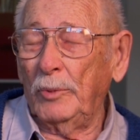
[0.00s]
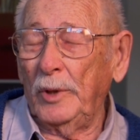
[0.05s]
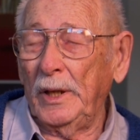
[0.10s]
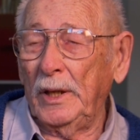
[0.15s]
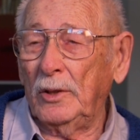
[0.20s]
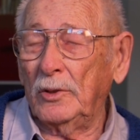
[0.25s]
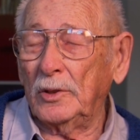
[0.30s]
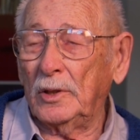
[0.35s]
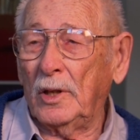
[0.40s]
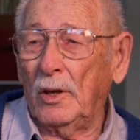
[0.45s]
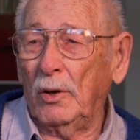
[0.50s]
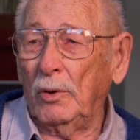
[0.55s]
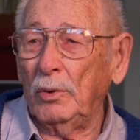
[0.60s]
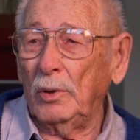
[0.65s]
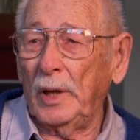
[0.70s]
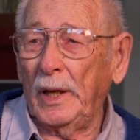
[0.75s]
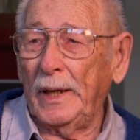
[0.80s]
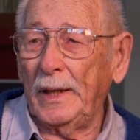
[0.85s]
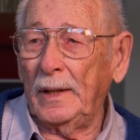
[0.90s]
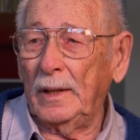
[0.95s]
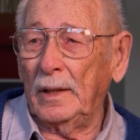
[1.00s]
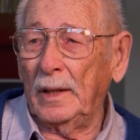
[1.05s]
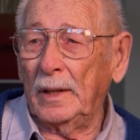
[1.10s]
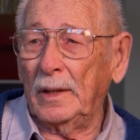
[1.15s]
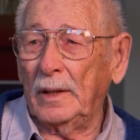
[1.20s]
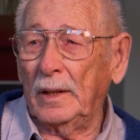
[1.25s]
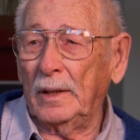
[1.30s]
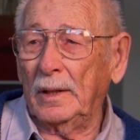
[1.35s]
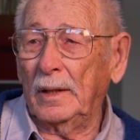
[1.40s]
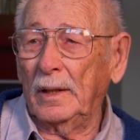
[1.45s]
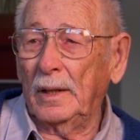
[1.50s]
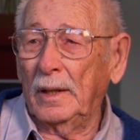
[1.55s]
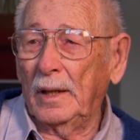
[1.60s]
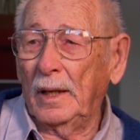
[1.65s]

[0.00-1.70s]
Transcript: we could collate and